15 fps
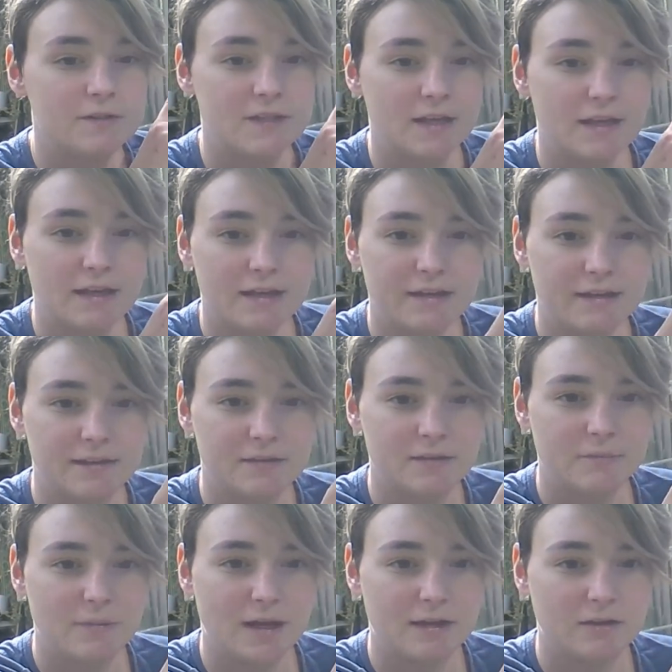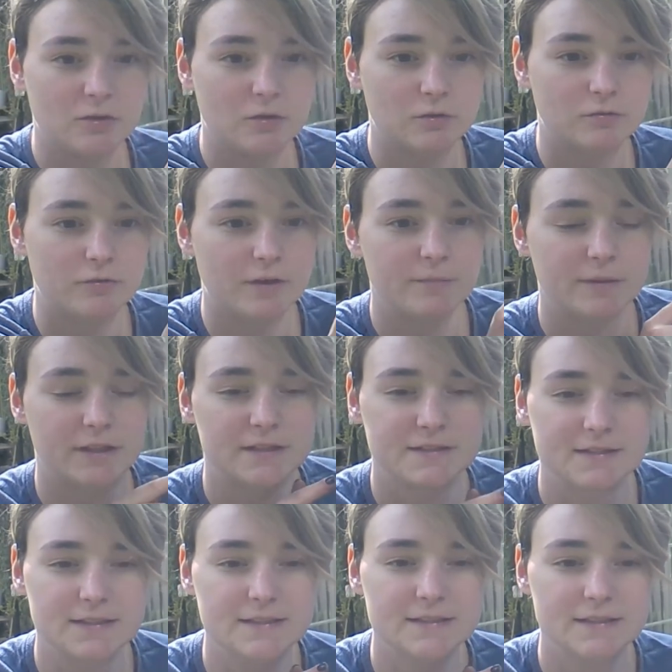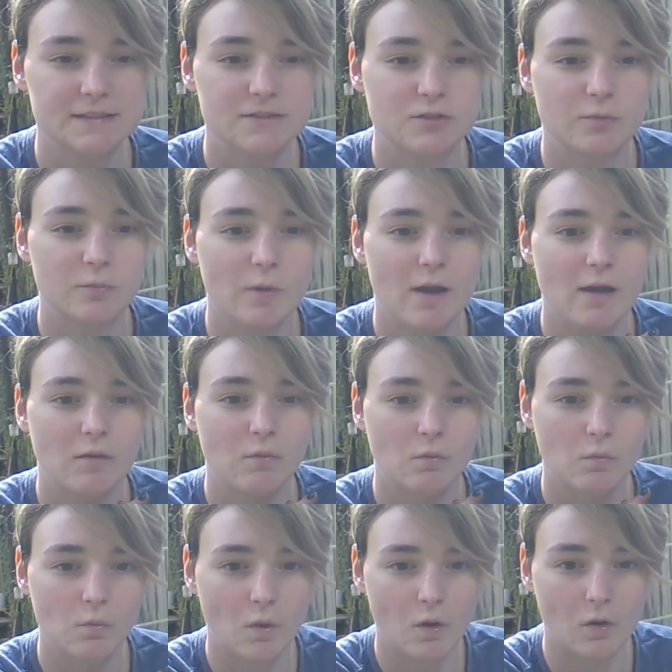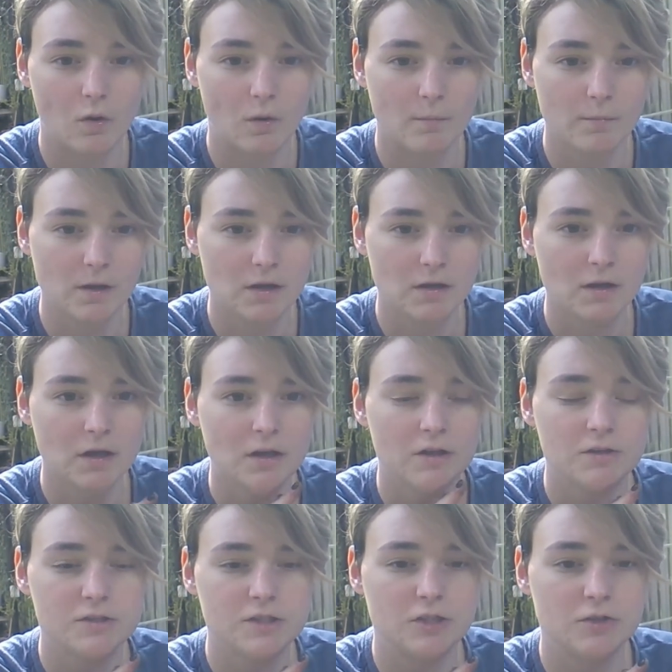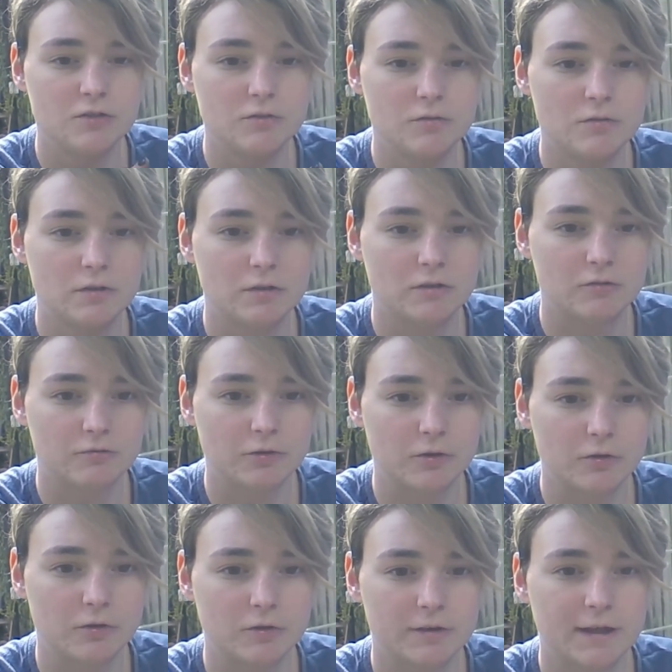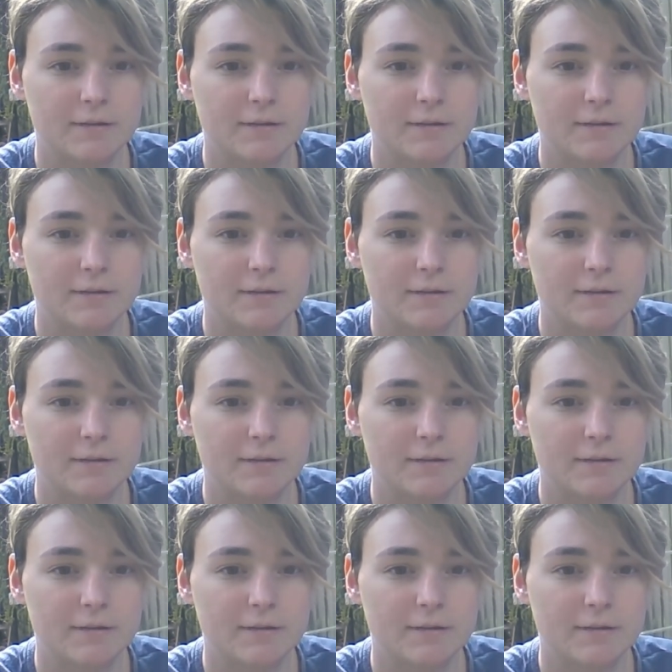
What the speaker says: it in my cold frame because seeds need somewhere warm to grow.